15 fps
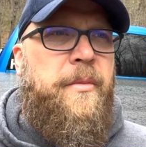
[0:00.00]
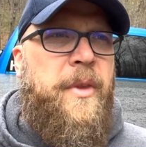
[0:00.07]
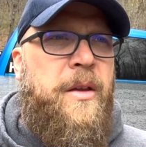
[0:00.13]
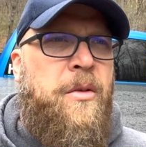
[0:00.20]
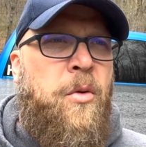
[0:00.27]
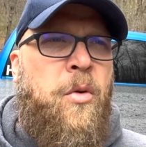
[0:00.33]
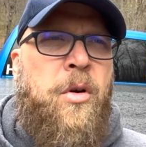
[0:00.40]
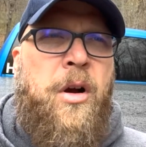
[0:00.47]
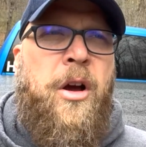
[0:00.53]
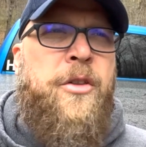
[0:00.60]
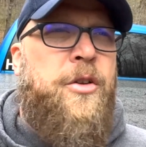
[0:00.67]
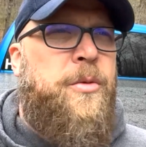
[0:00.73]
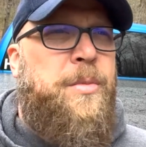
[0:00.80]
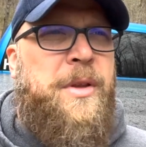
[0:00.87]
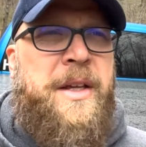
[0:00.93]
or
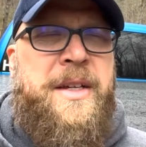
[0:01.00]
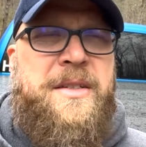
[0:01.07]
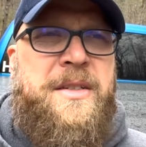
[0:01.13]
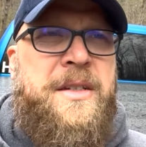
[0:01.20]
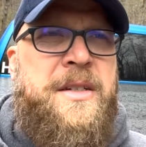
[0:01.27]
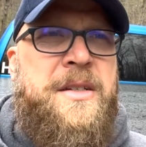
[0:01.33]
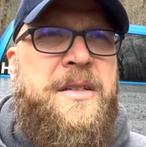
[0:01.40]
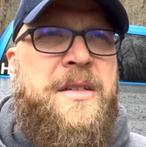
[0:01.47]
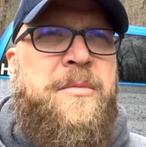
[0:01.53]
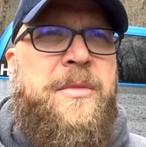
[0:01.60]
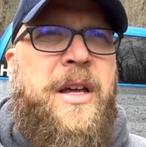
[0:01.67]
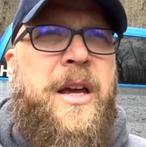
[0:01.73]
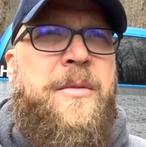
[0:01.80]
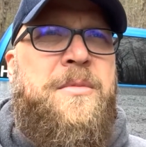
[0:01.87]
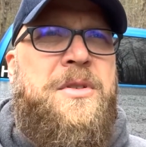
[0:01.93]
other places.
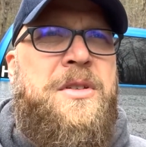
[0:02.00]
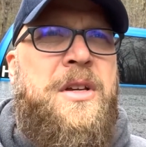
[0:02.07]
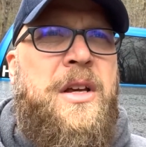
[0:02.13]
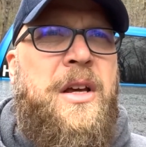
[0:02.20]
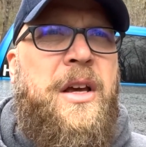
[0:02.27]
Sometimes